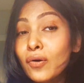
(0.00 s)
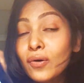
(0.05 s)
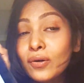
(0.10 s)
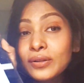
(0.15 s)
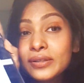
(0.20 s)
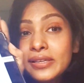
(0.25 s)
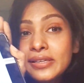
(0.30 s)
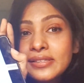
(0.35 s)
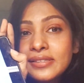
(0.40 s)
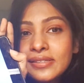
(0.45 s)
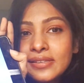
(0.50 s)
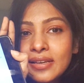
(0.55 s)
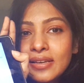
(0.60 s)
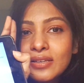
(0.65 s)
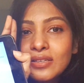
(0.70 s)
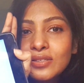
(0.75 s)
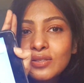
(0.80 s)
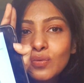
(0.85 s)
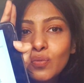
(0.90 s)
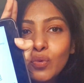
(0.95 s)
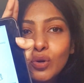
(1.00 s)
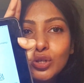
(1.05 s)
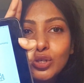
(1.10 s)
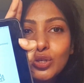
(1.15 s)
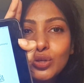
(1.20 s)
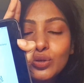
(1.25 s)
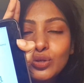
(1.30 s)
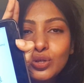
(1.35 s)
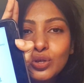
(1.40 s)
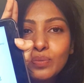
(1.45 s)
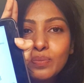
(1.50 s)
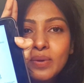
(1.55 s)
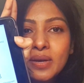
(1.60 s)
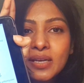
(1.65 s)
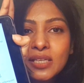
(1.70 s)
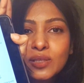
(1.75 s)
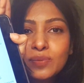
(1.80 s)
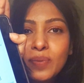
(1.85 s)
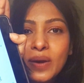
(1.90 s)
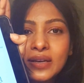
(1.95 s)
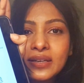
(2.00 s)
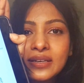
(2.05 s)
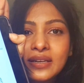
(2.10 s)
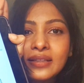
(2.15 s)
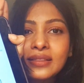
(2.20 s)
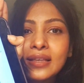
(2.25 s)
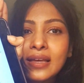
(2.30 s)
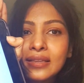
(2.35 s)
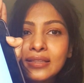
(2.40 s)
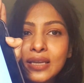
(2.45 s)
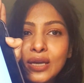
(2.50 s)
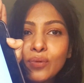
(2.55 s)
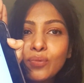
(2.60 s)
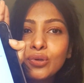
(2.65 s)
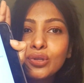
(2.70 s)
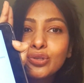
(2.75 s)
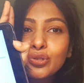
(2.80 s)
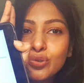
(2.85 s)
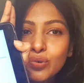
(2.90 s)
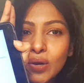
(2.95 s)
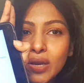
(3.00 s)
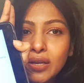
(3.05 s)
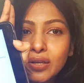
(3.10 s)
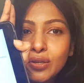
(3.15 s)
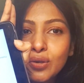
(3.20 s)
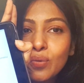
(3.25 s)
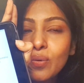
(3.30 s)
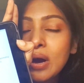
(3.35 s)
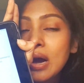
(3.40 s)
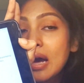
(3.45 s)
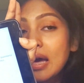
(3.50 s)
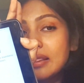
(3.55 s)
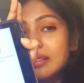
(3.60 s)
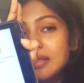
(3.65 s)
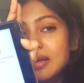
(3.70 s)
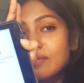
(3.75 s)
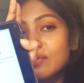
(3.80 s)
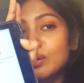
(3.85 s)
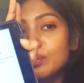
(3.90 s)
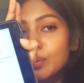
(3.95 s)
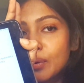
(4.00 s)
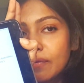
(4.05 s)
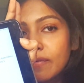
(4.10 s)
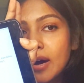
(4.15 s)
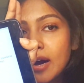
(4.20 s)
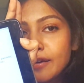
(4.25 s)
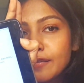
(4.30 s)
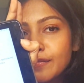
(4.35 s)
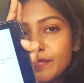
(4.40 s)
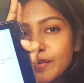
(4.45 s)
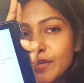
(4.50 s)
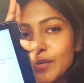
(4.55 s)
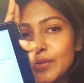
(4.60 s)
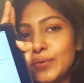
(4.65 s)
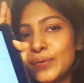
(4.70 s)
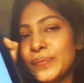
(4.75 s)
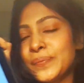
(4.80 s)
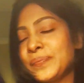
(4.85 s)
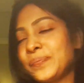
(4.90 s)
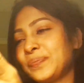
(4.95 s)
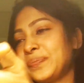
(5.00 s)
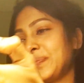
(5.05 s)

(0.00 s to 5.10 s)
all these things what you should be expecting that they will train you and they will provide for you.